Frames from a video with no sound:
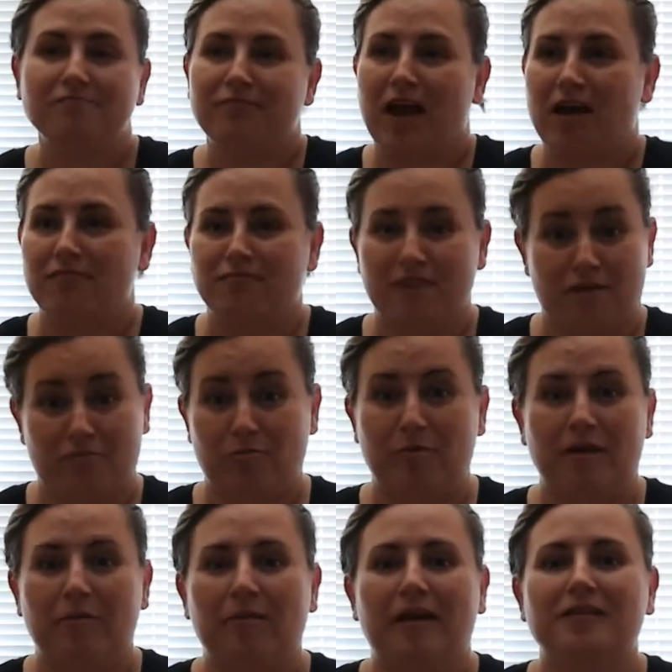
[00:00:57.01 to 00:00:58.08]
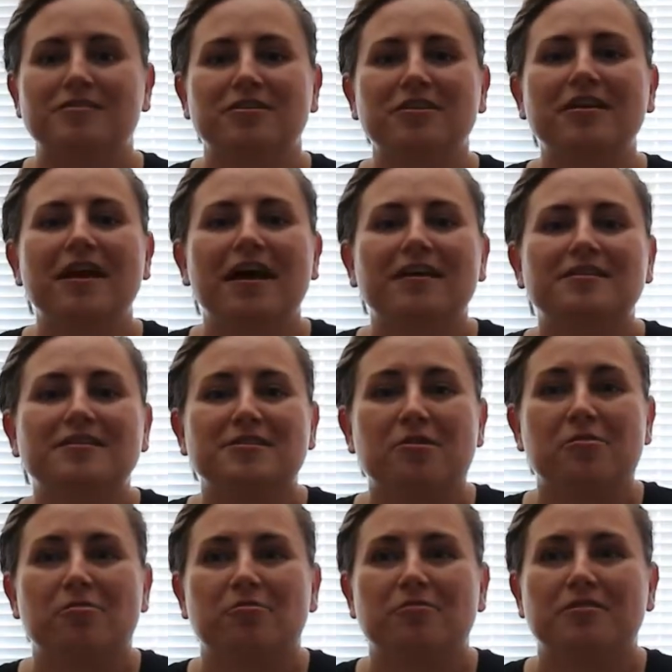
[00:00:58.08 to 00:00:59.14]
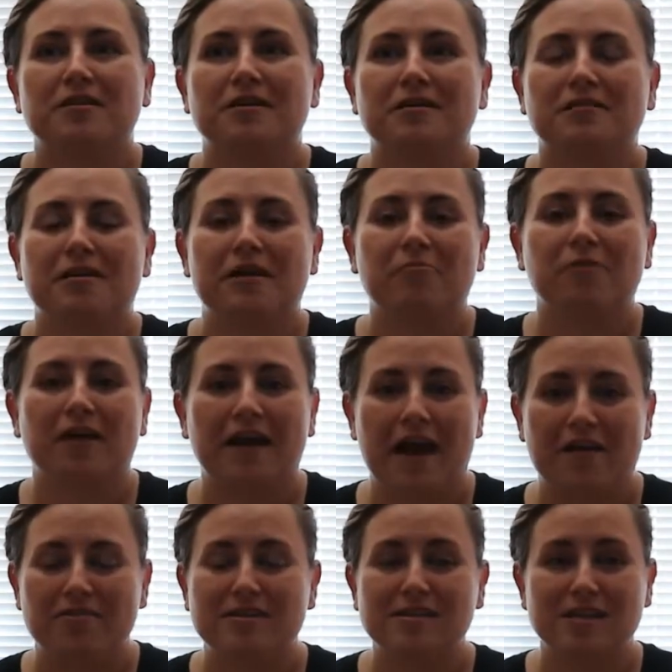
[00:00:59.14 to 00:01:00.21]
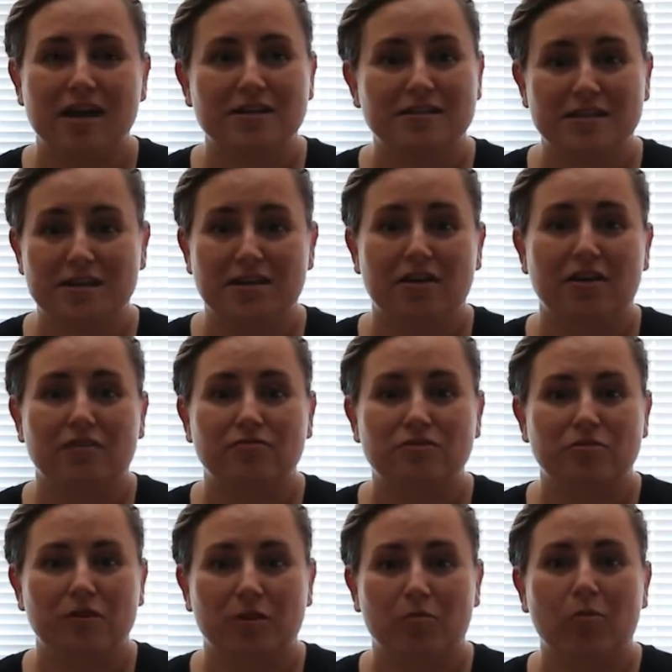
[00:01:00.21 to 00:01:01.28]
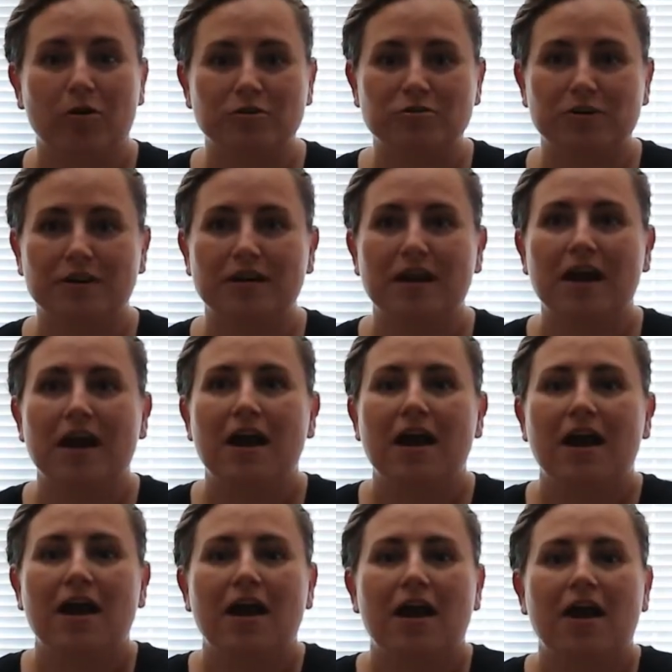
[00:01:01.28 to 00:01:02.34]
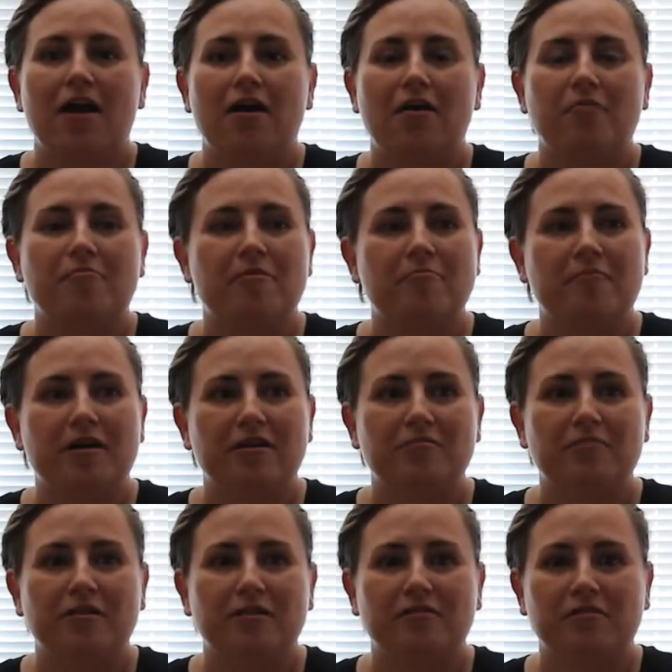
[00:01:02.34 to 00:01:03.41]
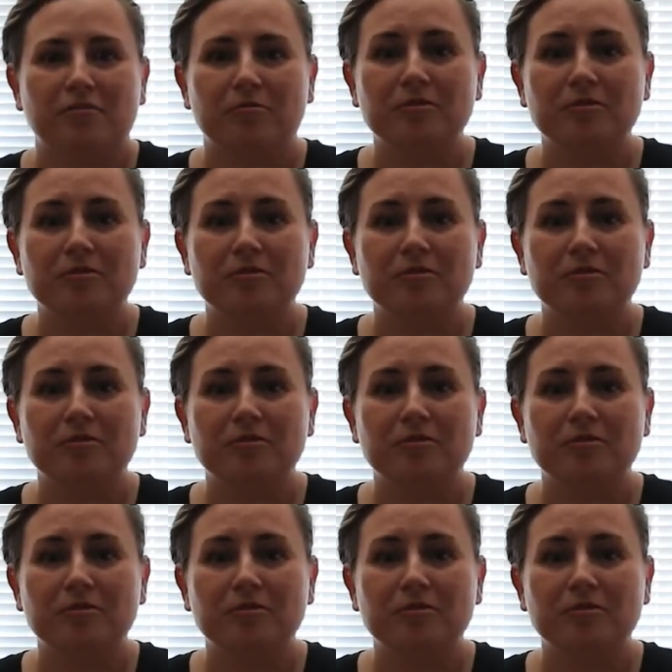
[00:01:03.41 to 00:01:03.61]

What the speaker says: I've never been a painter. And so when I had this idea of doing a portrait, it might have been a little bit